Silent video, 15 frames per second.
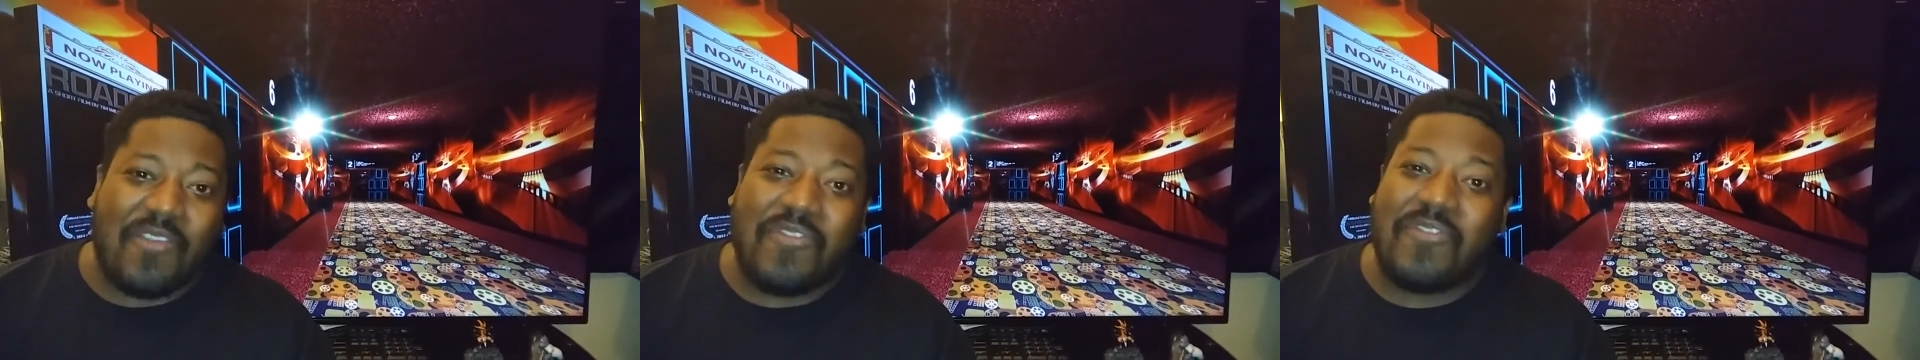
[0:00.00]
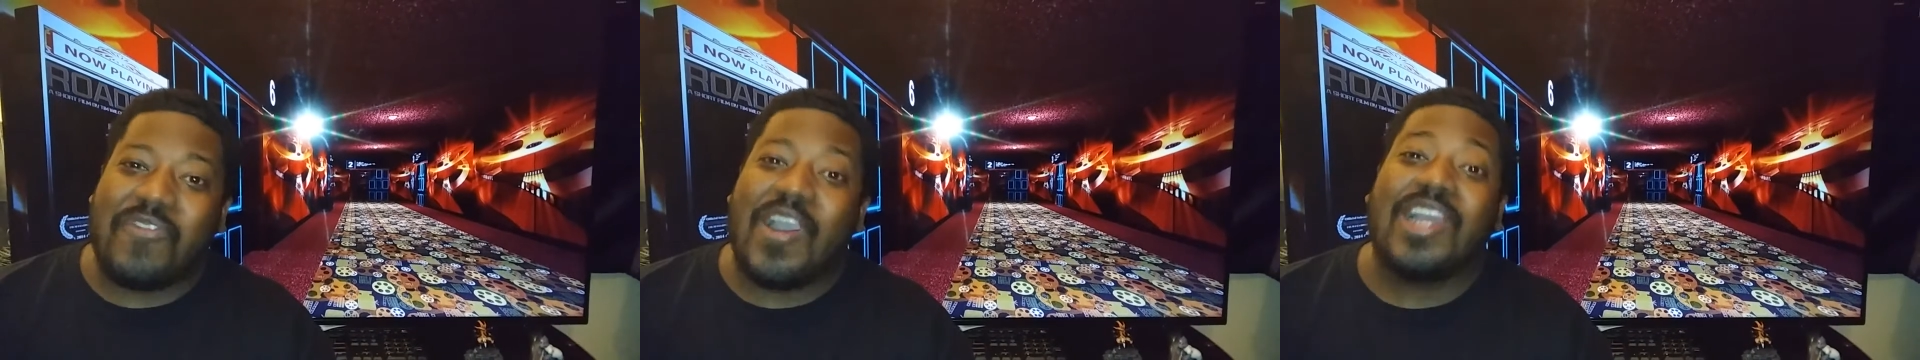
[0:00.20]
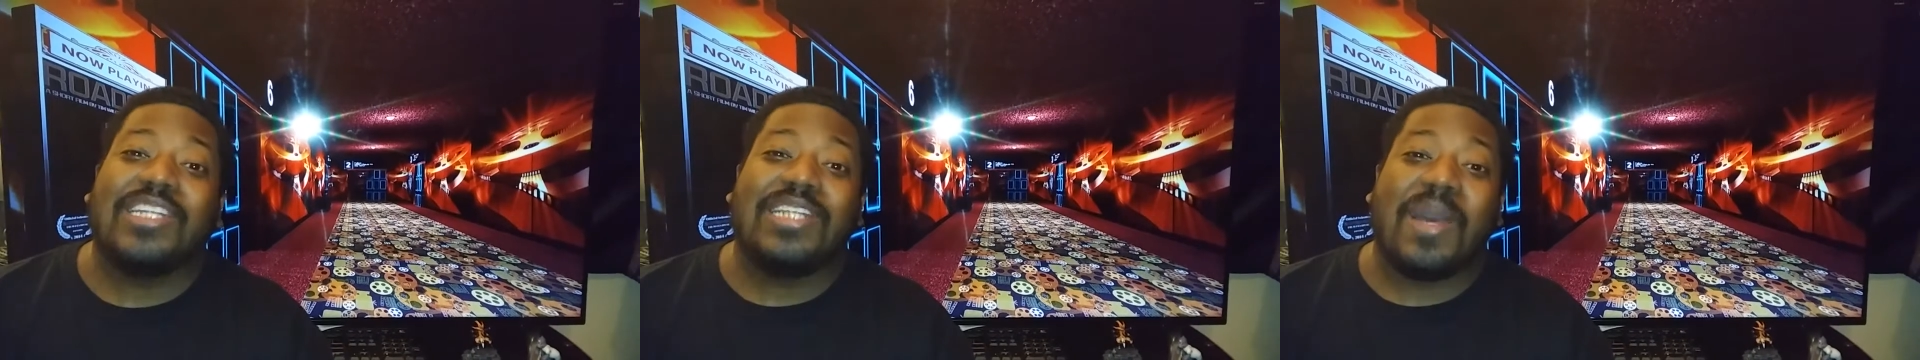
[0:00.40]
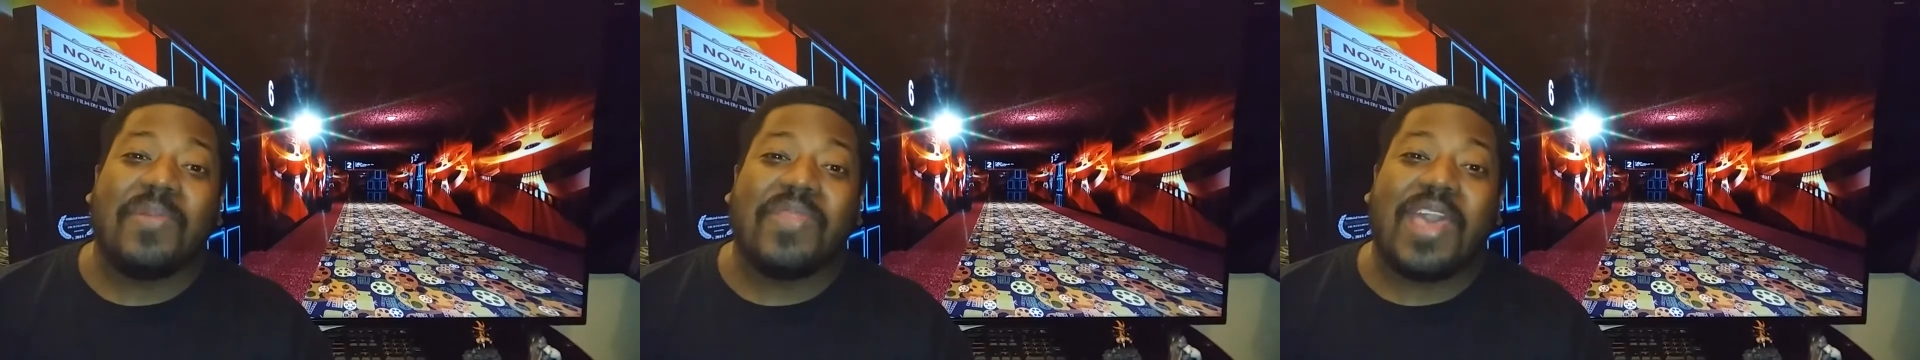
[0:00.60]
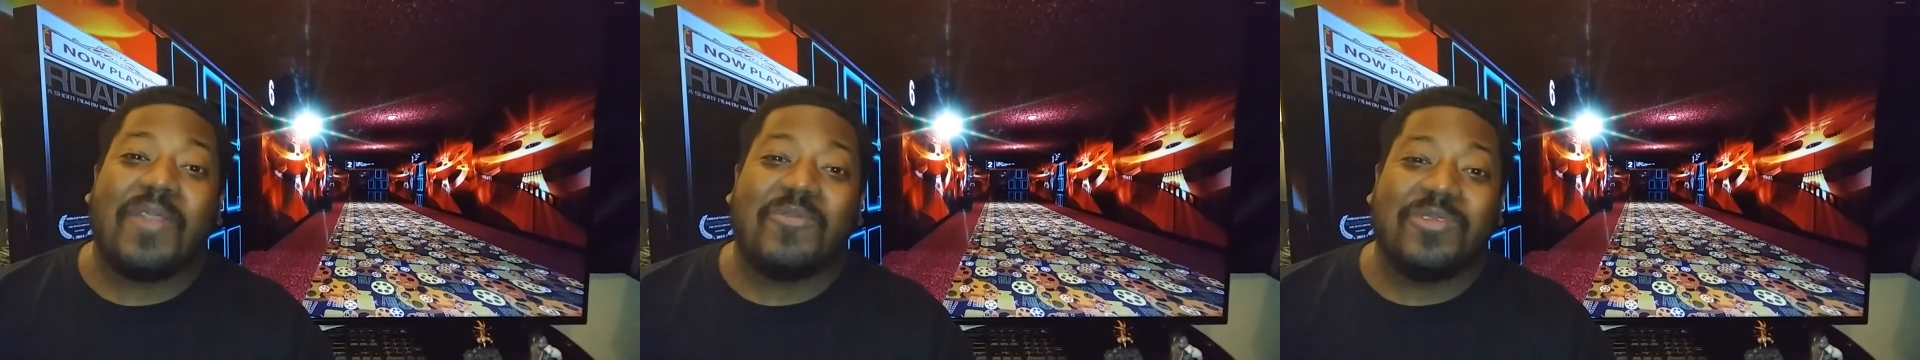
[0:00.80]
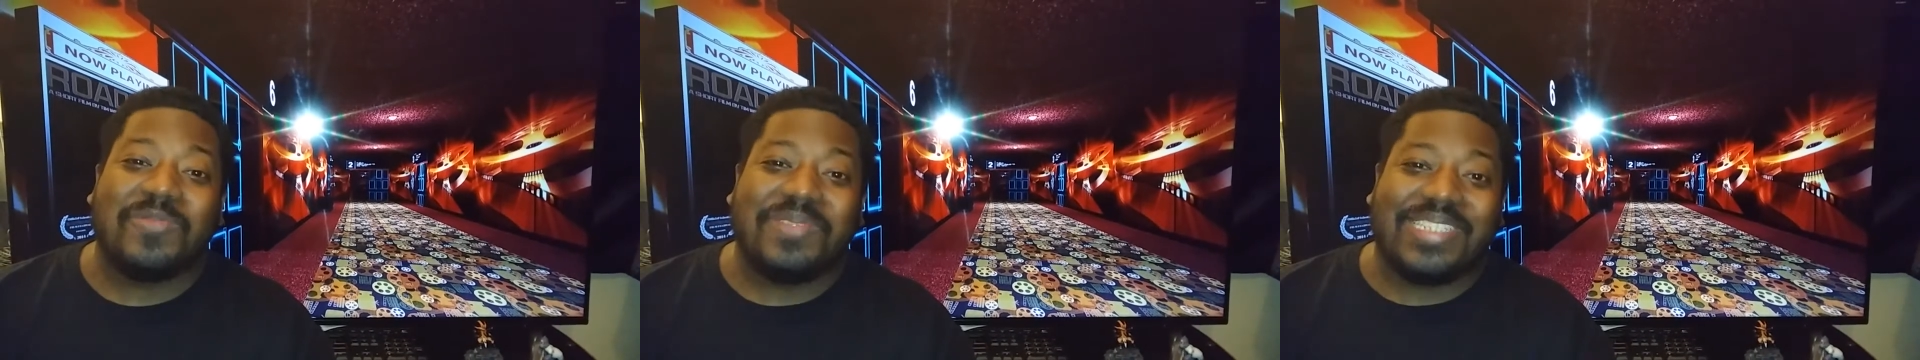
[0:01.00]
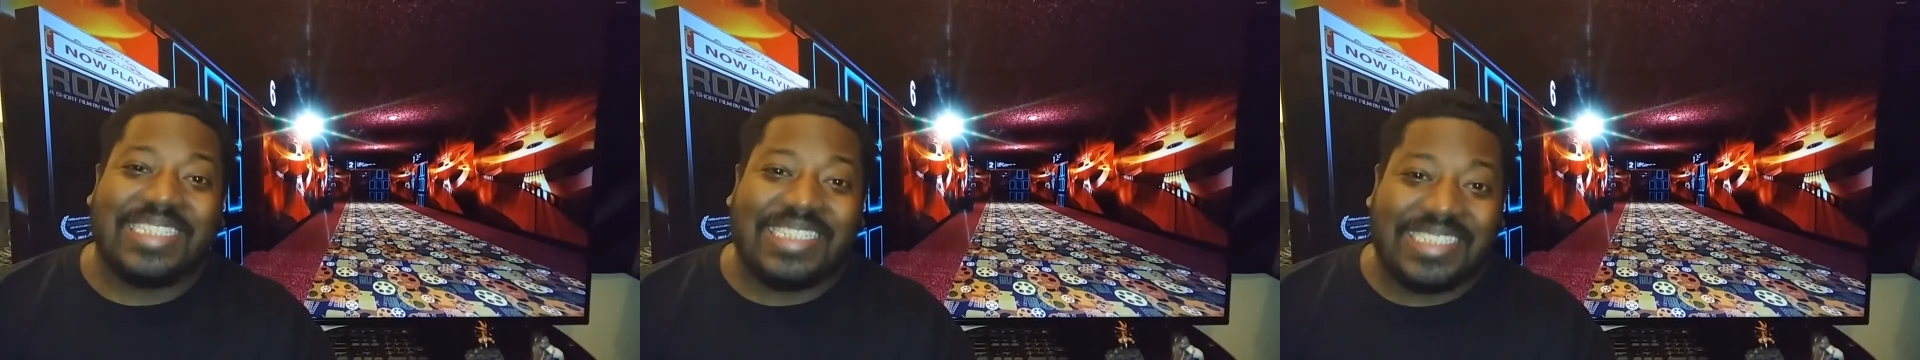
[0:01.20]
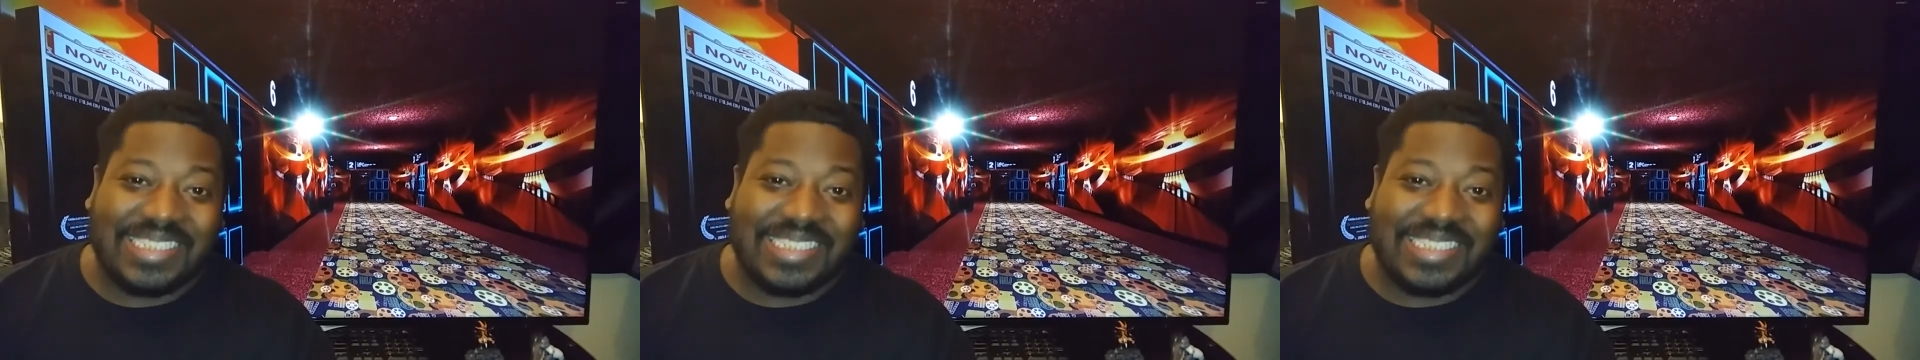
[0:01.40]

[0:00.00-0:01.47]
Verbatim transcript: fucked up that would be?